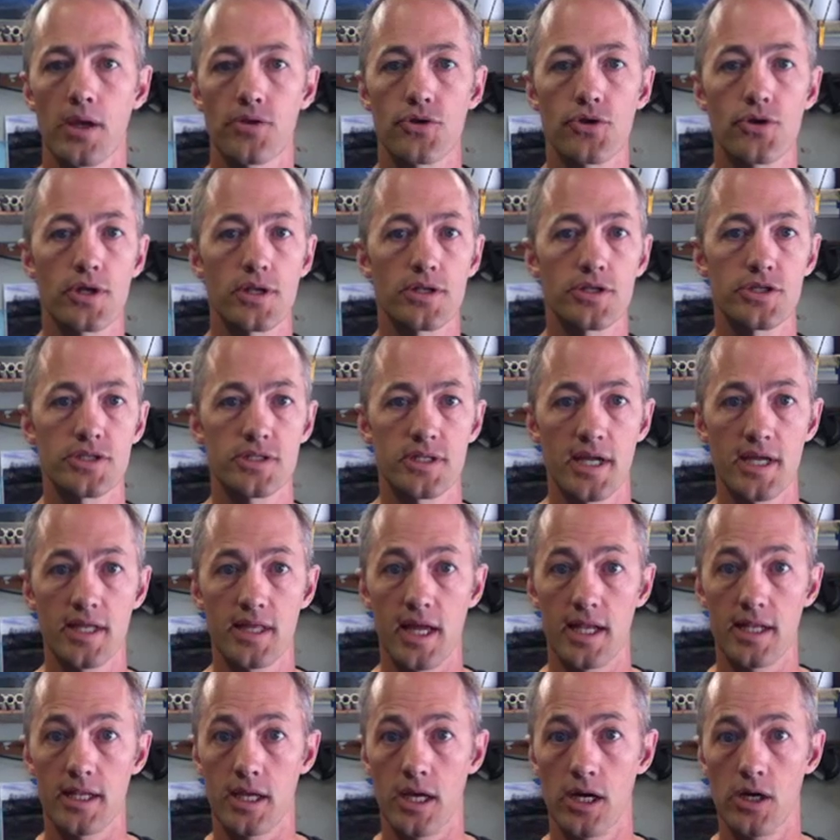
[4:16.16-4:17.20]
You can just take
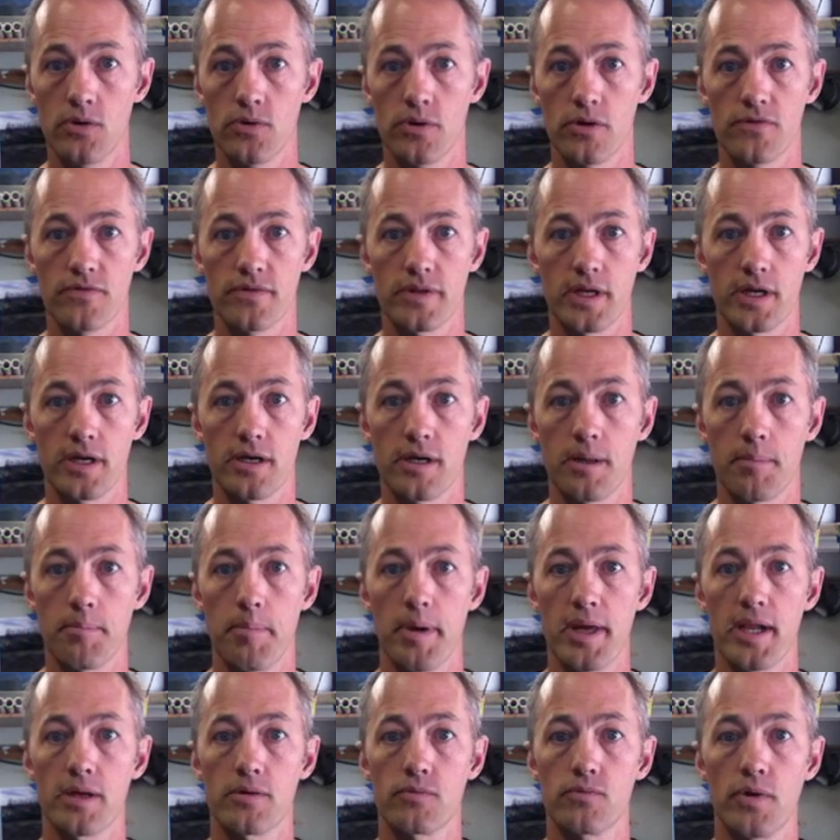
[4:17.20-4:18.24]
that code over there and
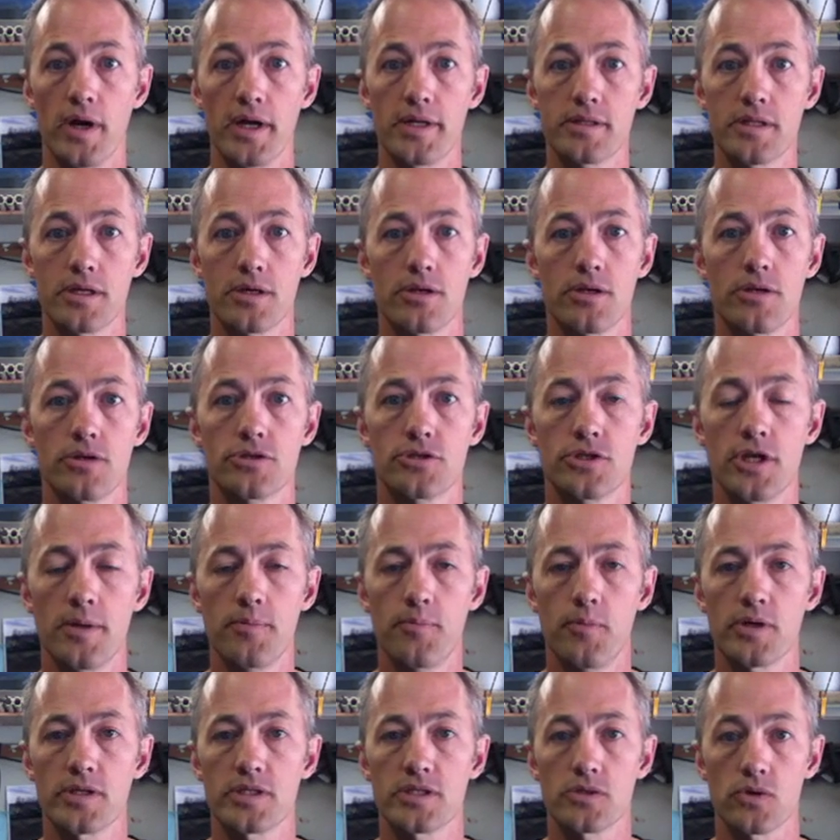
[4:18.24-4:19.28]
embed it right there in your
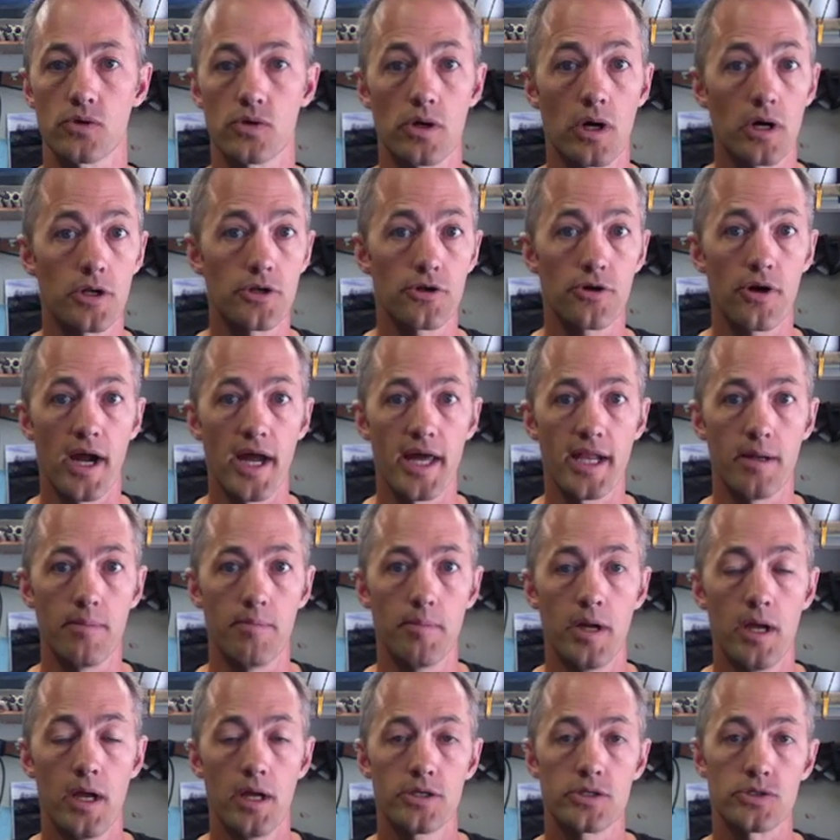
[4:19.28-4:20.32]
Shapeways store on your item.
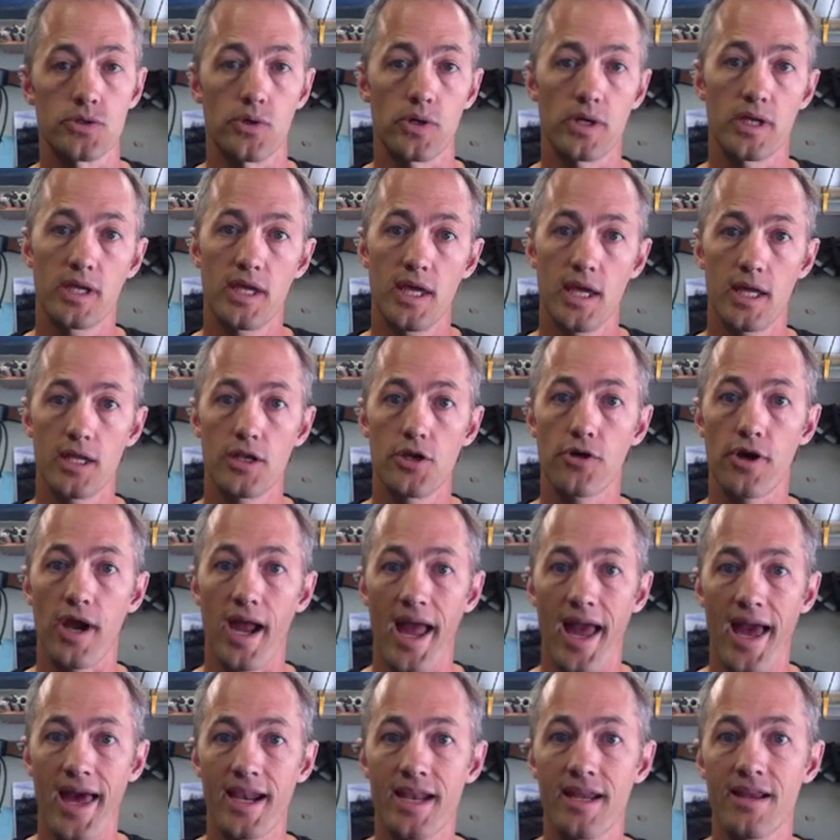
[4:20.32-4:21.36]
So again, you're
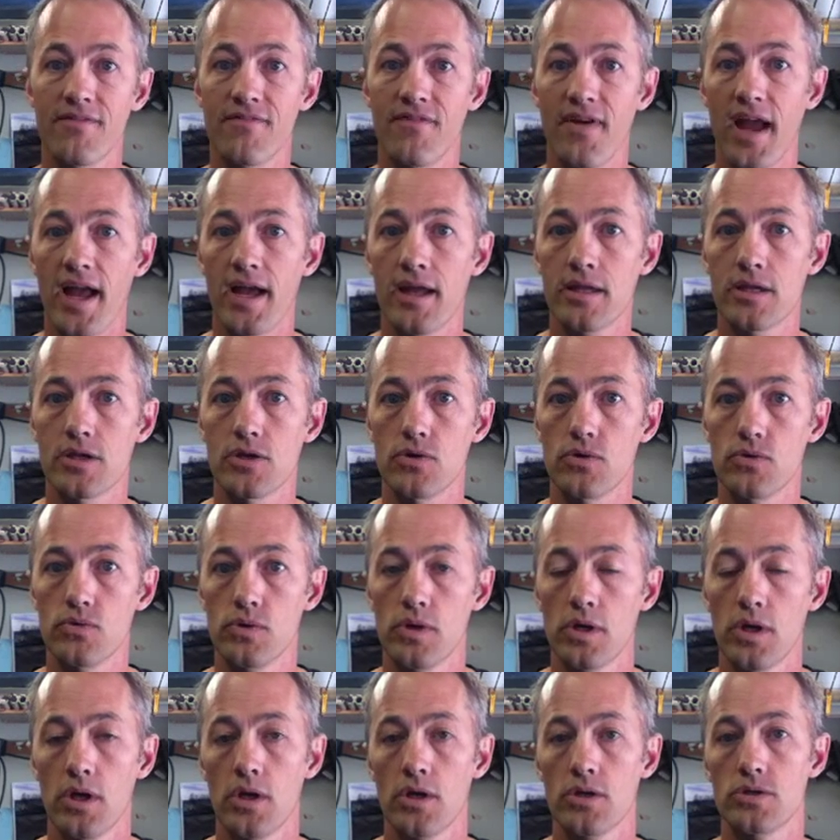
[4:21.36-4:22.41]
adding value
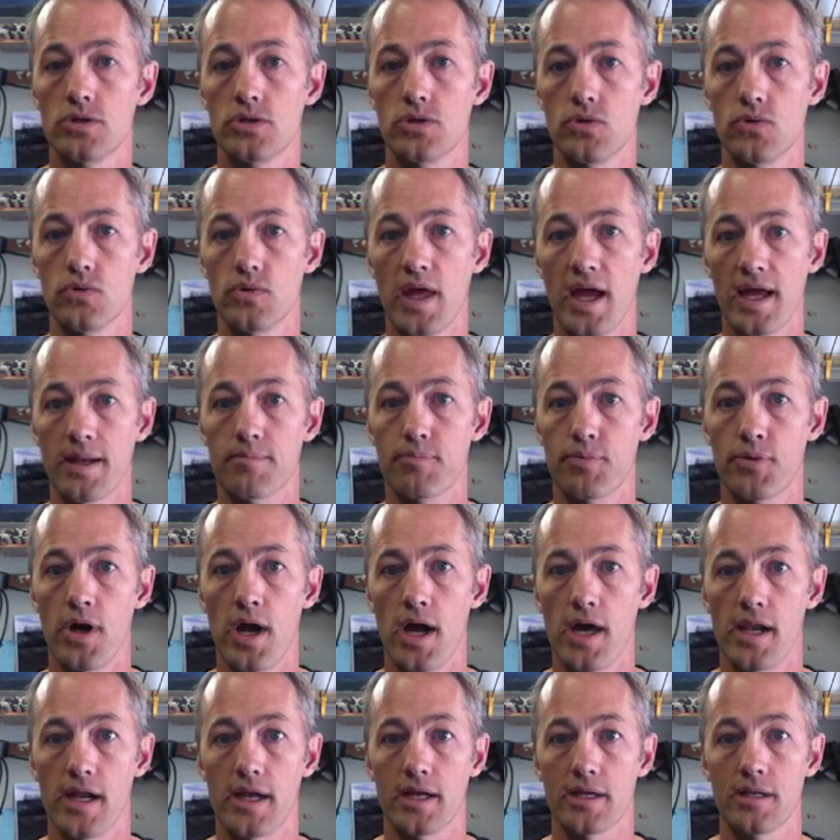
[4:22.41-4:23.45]
to that
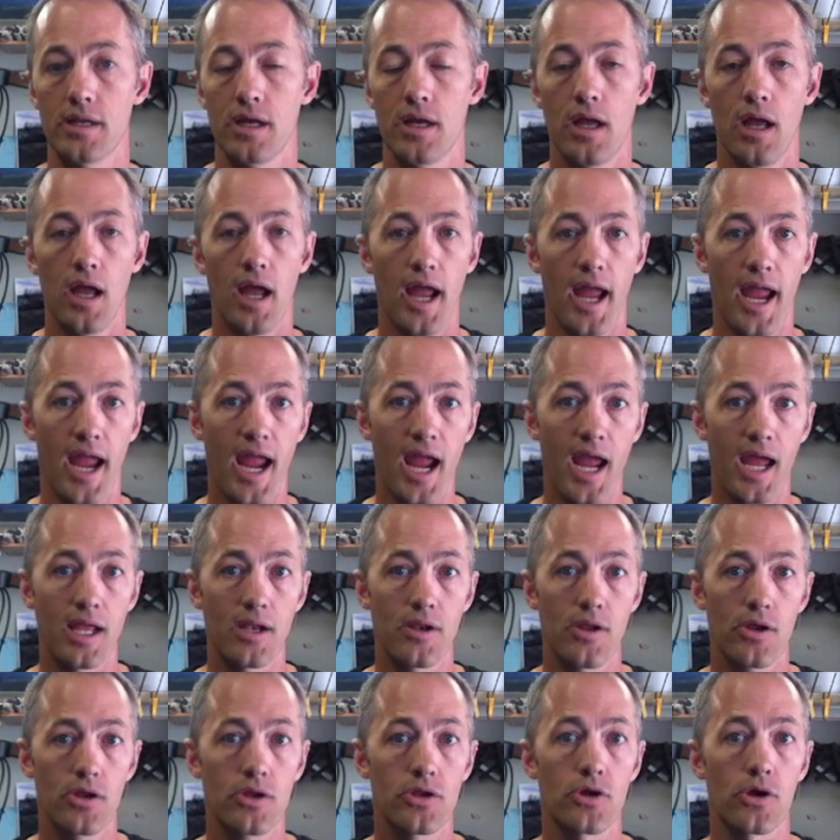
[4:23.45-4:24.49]
product
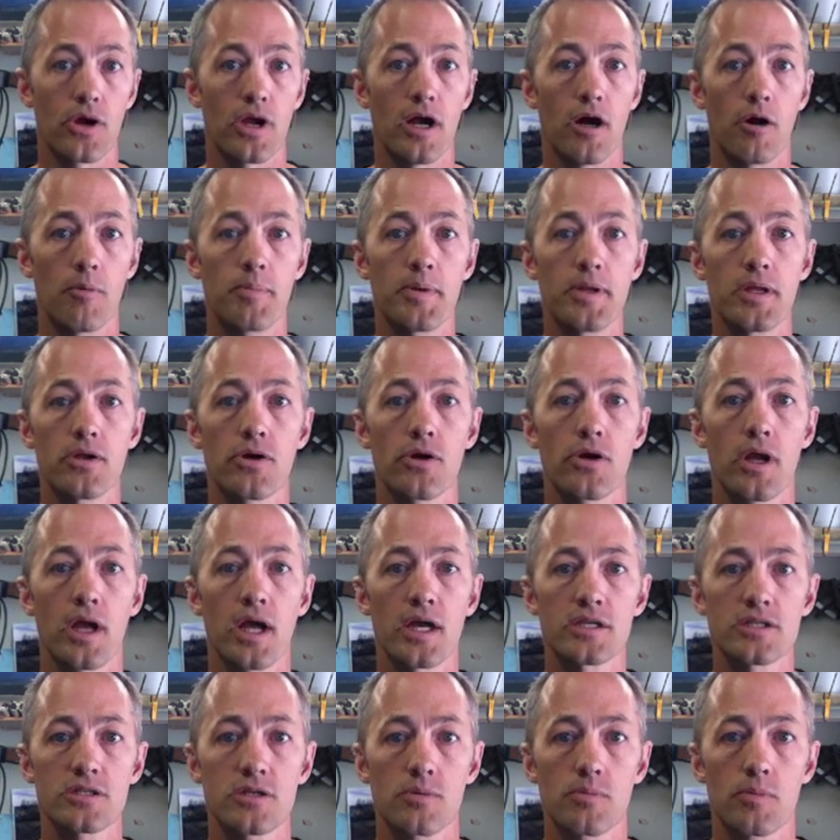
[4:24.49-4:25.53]
and you're helping your
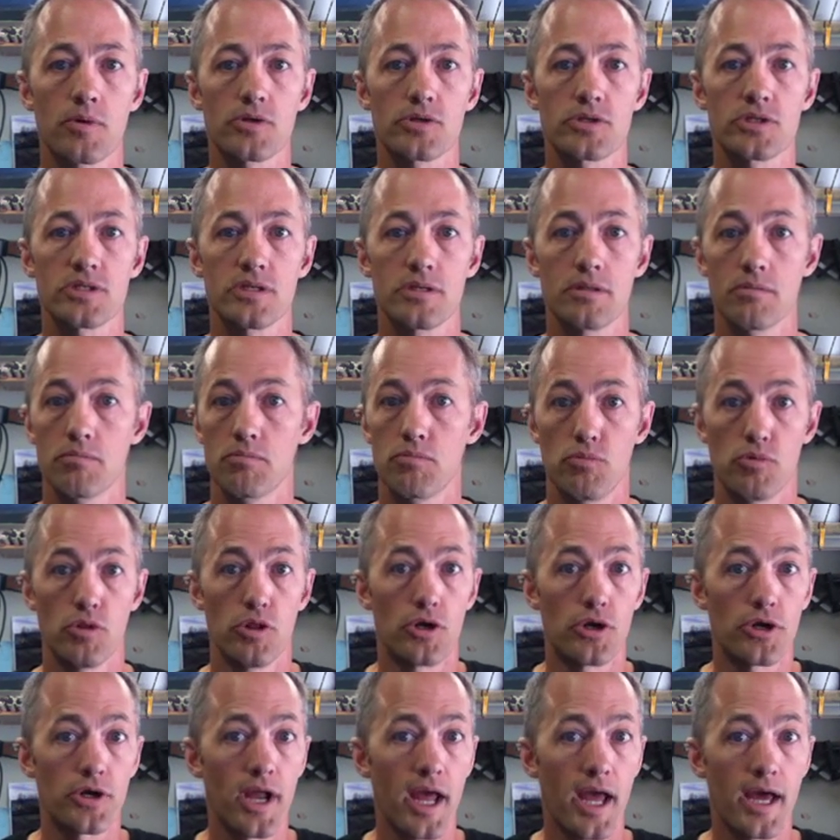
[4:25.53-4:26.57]
customers
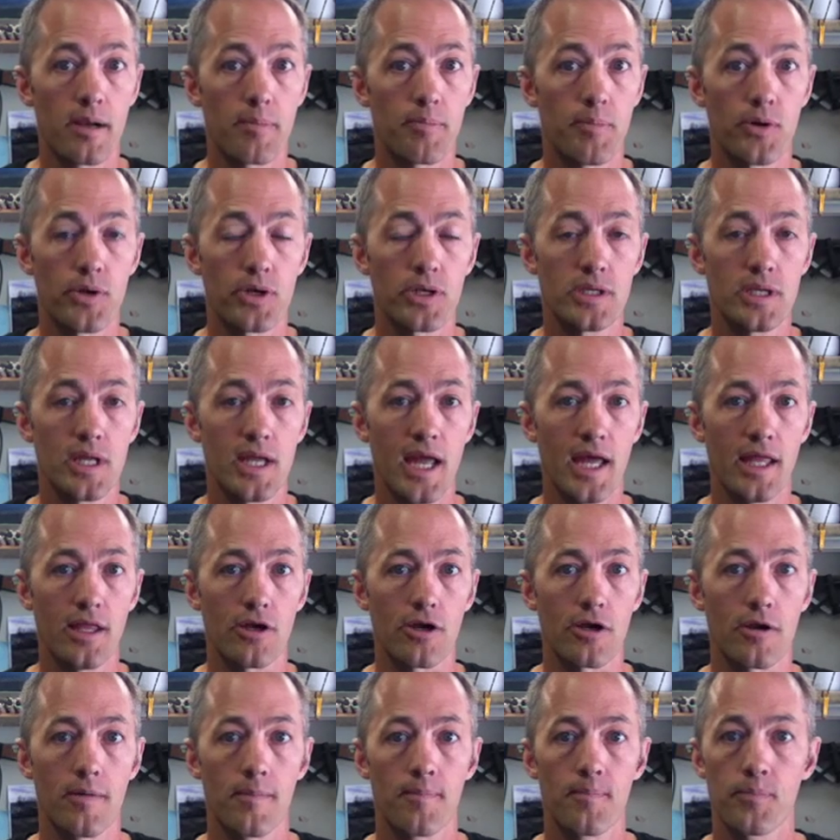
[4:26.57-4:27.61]
learn how to put it
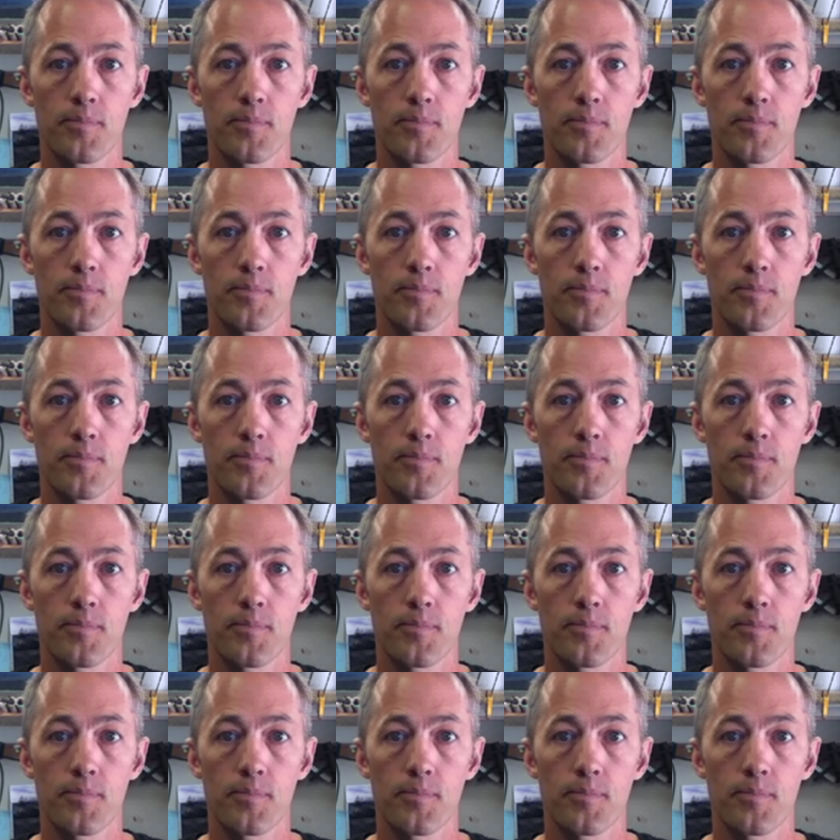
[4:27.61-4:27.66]
together.